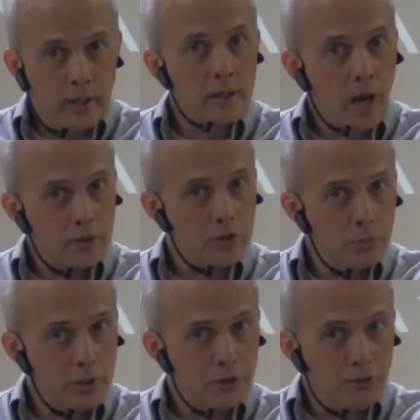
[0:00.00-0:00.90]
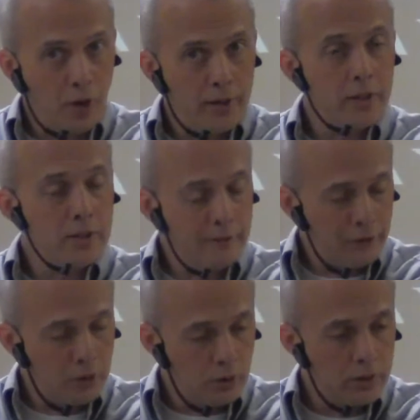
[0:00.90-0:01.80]
and not so much fun and
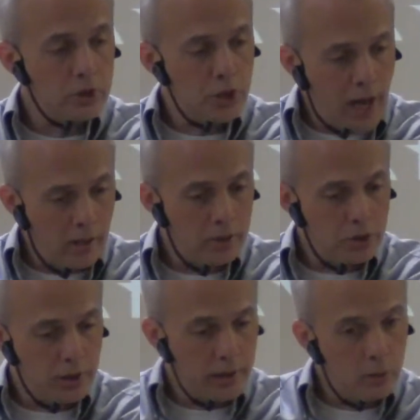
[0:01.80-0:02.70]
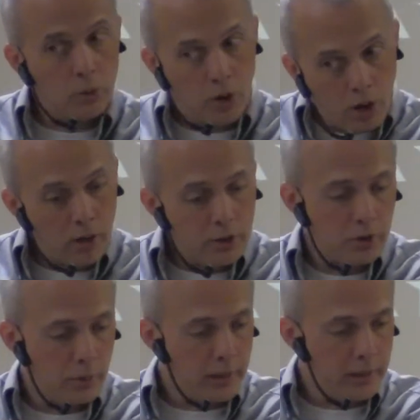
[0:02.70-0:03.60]
difficult and challenging and we're
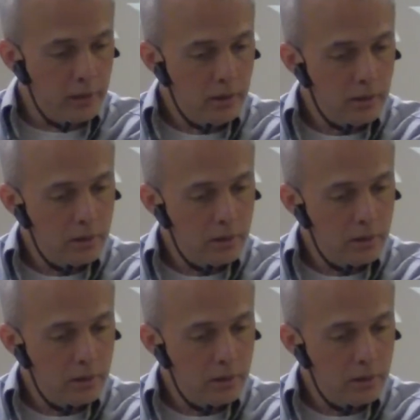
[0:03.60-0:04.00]
arguing,